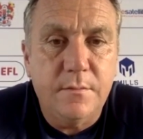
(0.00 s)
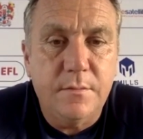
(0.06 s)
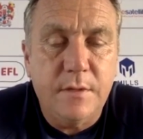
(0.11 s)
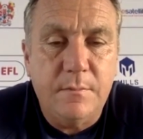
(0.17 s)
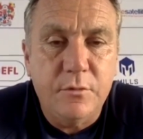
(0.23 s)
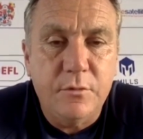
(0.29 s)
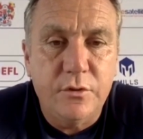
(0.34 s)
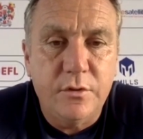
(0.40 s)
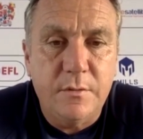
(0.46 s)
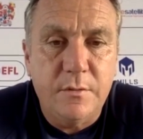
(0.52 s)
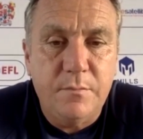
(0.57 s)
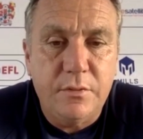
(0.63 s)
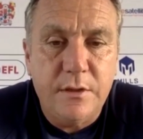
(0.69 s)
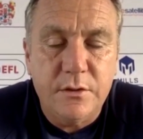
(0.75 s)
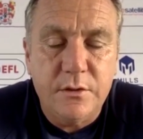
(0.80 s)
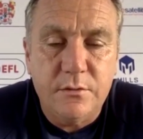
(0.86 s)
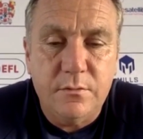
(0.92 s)
I'm sure the
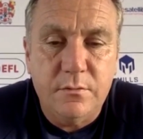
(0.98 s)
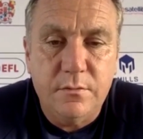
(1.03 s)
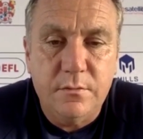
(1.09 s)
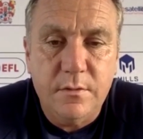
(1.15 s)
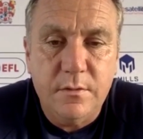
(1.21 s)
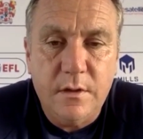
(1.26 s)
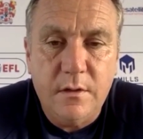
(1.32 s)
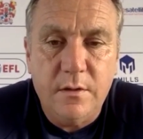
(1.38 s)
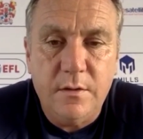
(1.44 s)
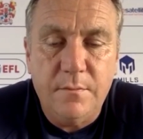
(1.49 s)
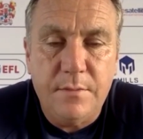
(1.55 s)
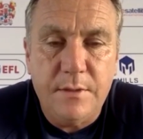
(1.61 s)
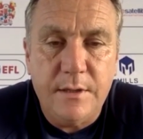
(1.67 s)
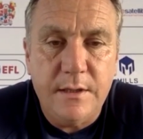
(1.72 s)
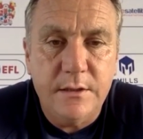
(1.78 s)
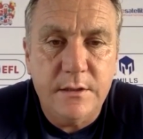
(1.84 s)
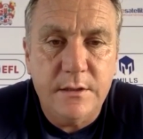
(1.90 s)
players will
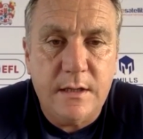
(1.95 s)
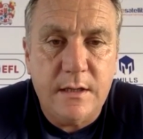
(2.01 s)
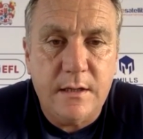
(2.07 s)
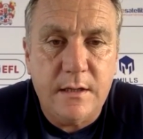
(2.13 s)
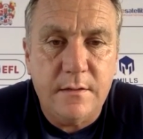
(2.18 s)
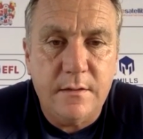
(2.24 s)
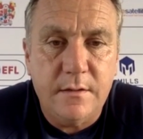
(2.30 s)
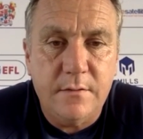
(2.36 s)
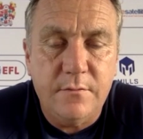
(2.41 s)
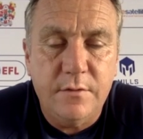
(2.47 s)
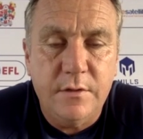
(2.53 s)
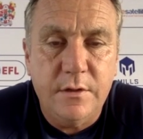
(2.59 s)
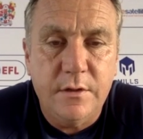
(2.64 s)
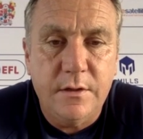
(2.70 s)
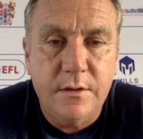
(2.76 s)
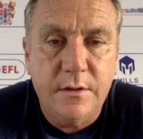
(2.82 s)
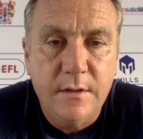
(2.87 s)
embrace that and
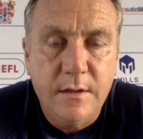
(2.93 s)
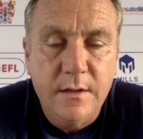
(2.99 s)
really